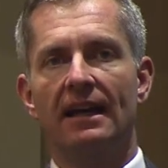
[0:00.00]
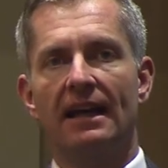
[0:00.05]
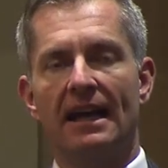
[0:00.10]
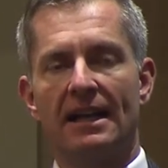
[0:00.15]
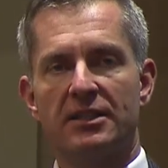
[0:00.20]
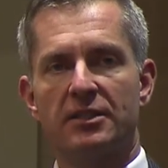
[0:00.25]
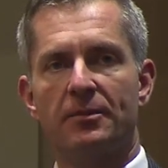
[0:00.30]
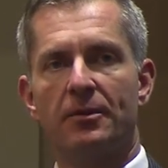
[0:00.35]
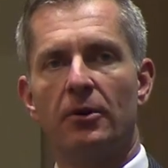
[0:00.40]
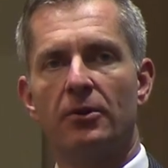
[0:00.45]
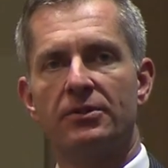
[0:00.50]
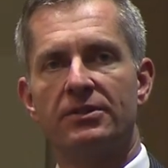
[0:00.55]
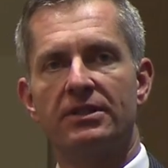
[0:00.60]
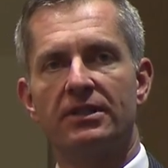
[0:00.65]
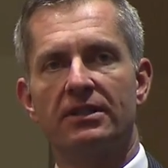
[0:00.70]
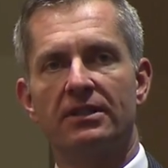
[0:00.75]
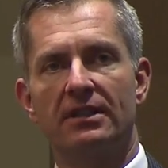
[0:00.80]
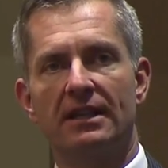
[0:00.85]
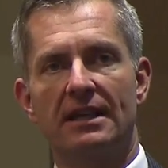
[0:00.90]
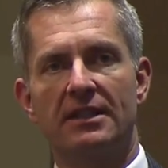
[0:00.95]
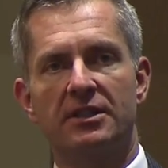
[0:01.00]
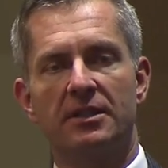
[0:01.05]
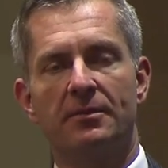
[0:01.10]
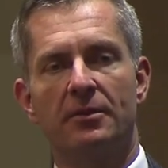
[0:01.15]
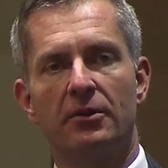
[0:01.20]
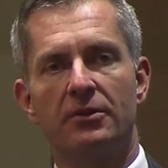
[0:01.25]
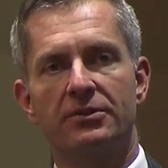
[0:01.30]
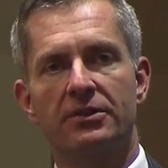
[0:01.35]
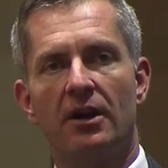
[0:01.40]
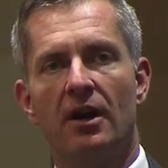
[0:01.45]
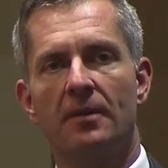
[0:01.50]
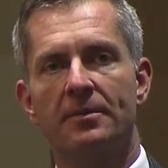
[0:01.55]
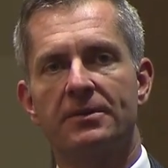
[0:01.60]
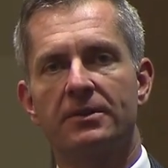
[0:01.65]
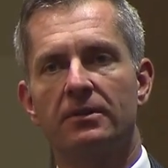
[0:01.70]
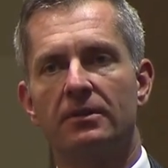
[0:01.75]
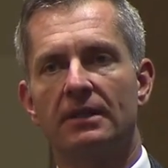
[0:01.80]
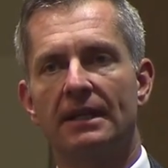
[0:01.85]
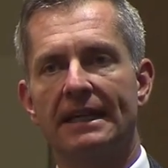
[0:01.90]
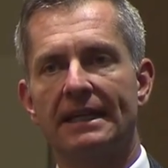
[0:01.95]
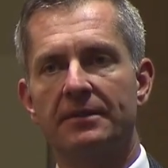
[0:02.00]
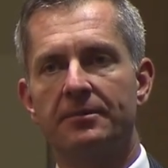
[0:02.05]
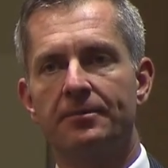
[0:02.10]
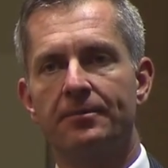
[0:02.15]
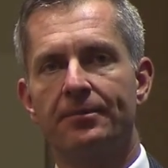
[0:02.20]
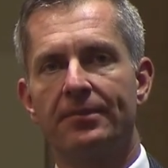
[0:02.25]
as opposed to, as opposed to optical light.